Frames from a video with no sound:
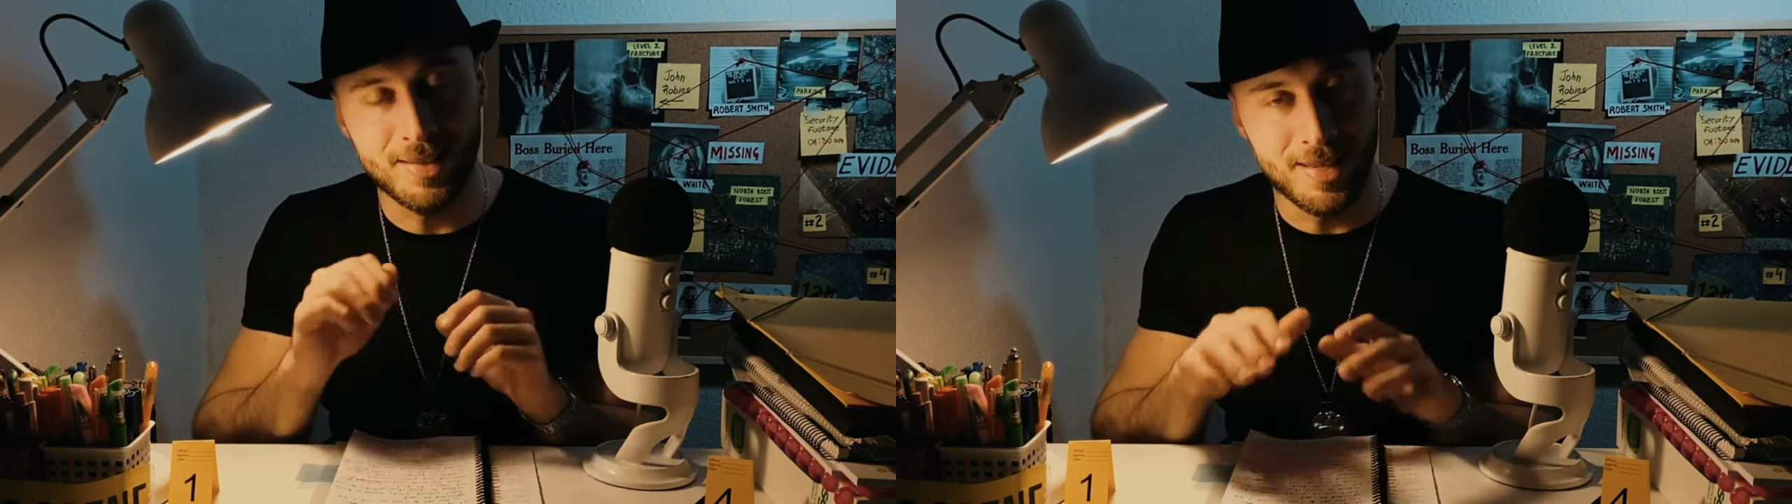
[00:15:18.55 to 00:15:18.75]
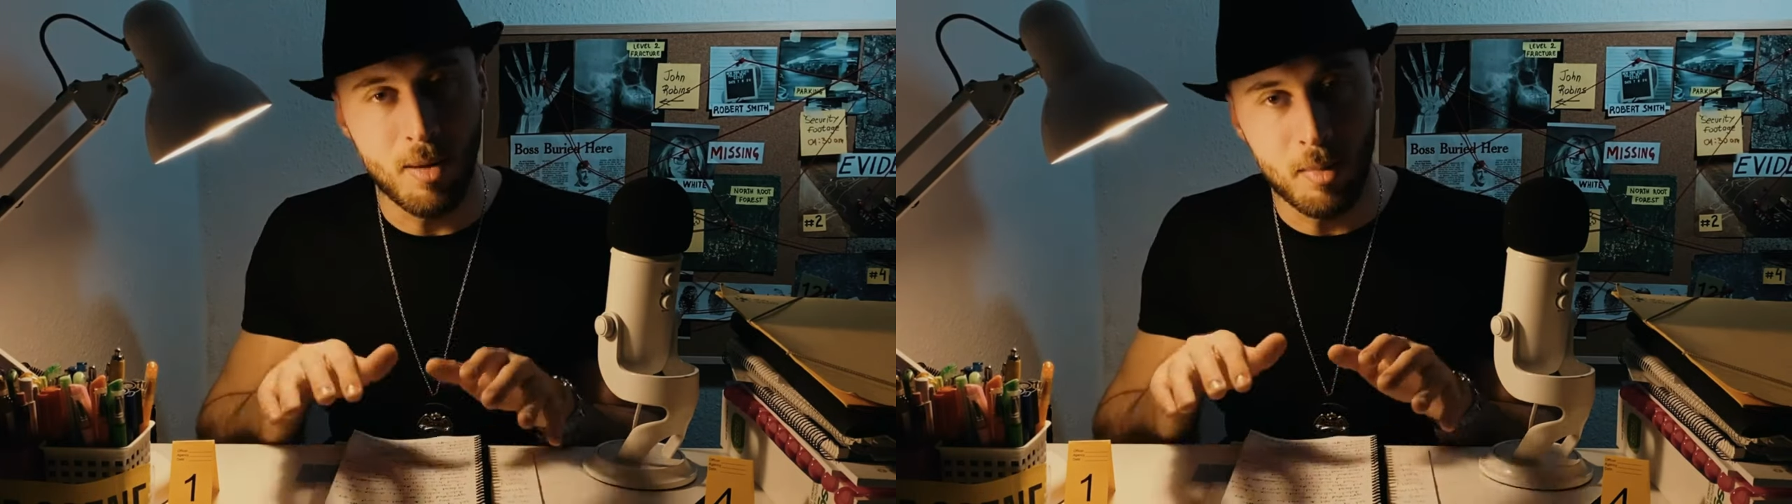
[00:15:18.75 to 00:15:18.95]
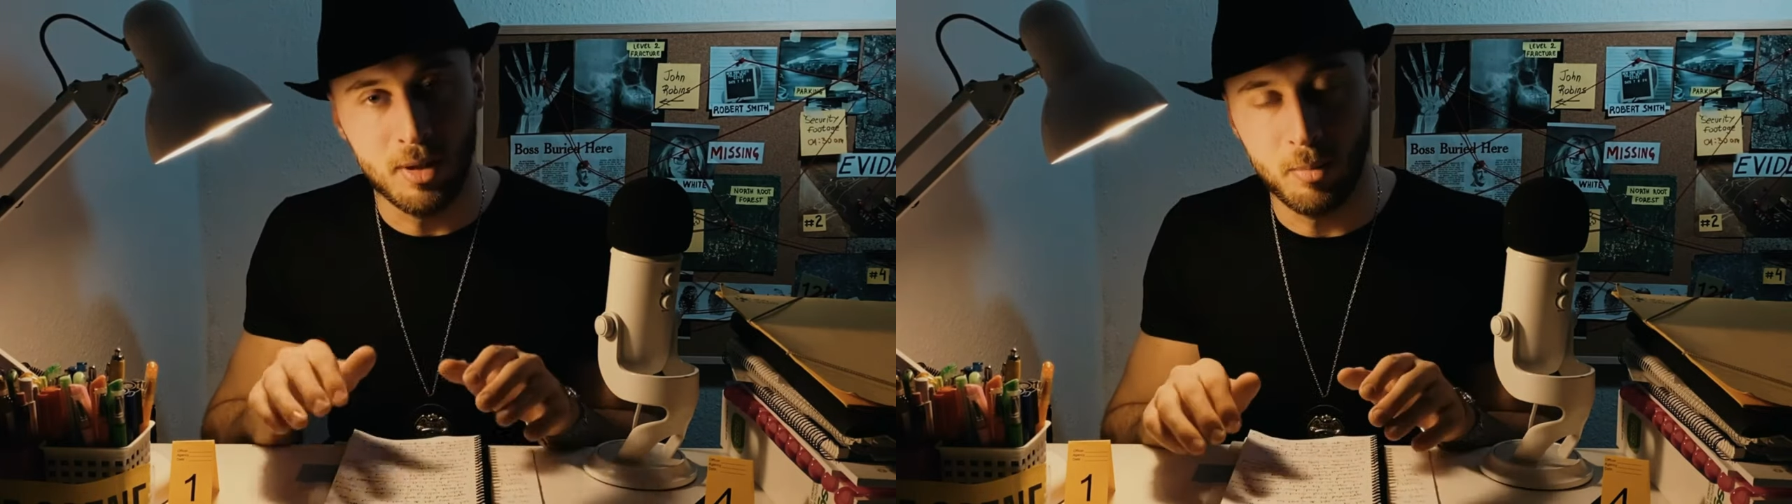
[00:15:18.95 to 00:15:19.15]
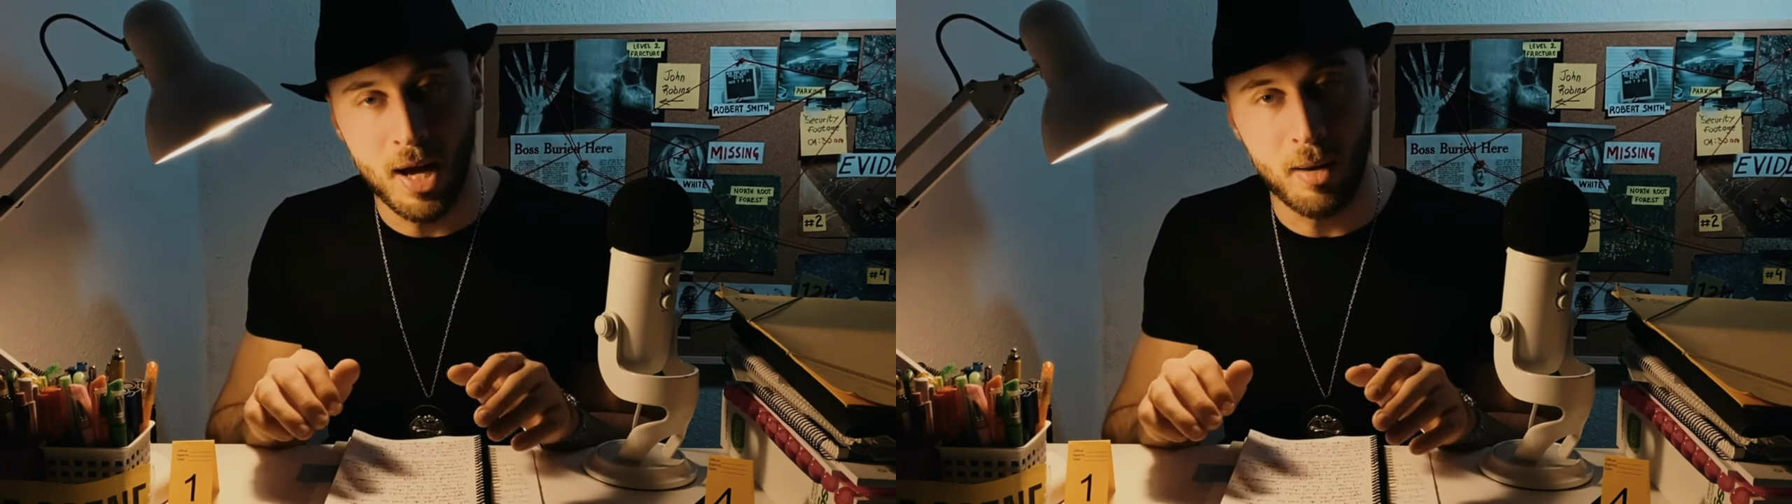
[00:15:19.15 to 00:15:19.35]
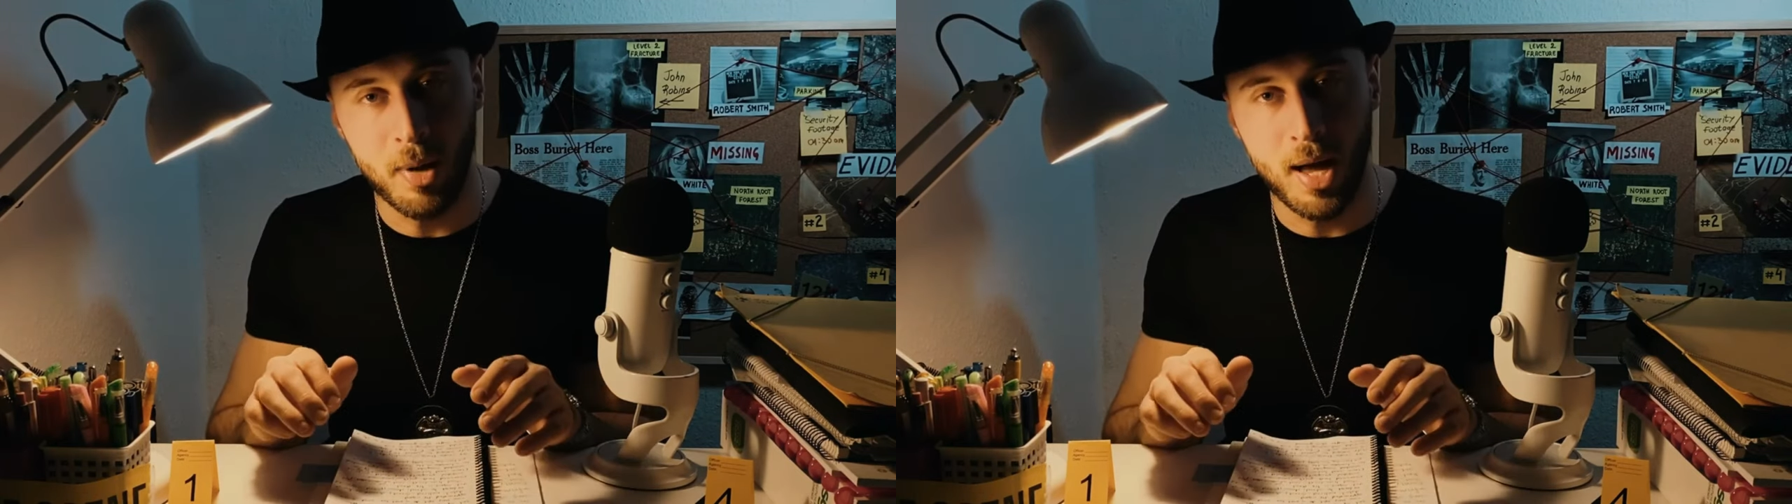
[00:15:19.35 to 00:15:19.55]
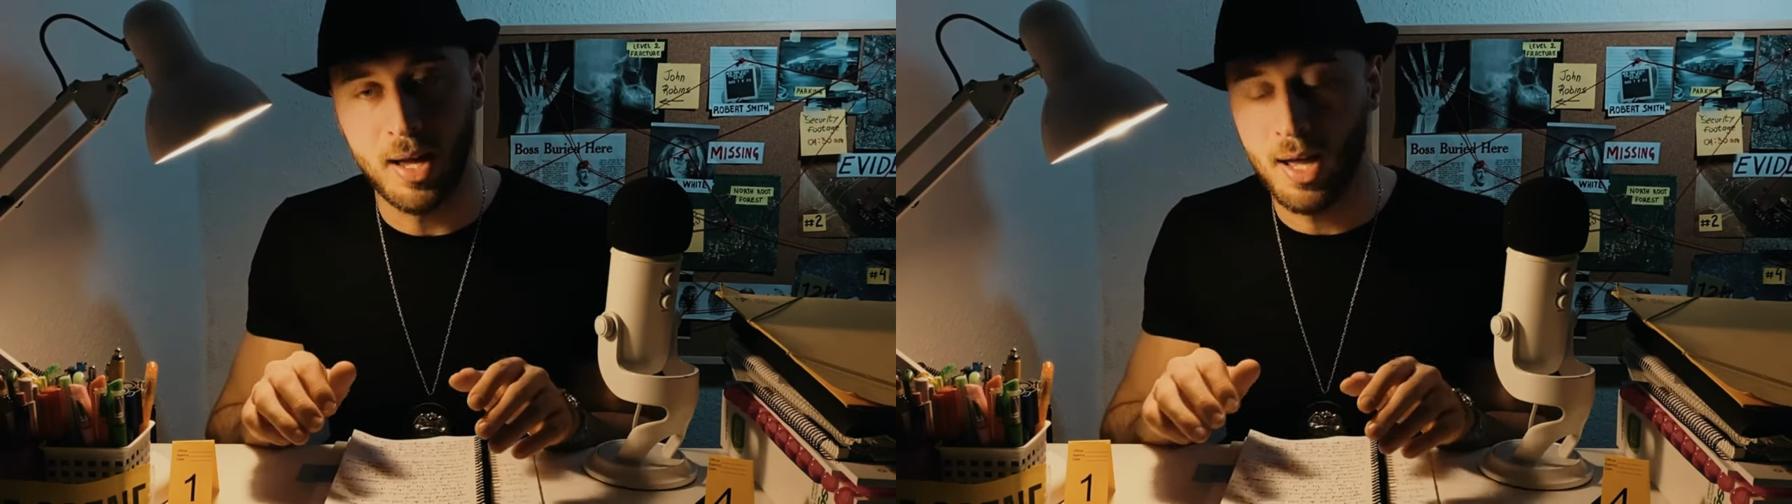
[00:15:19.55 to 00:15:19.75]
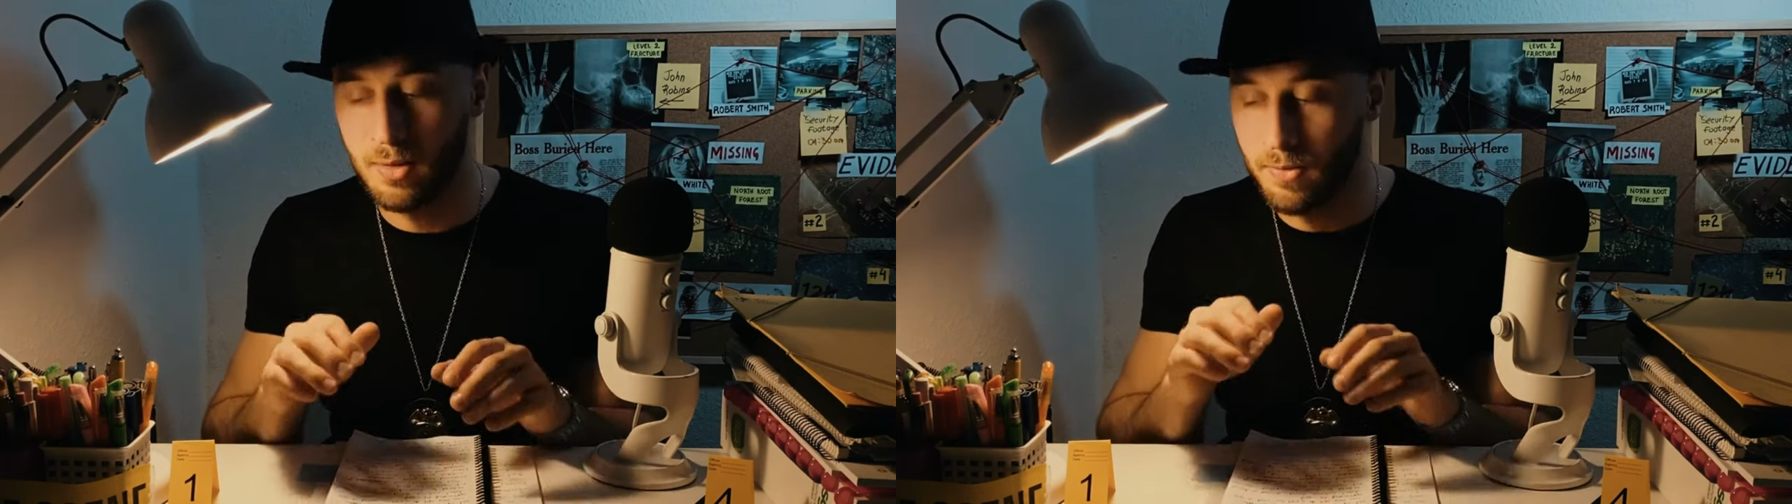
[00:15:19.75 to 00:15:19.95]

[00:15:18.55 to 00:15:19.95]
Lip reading: examined the backpack and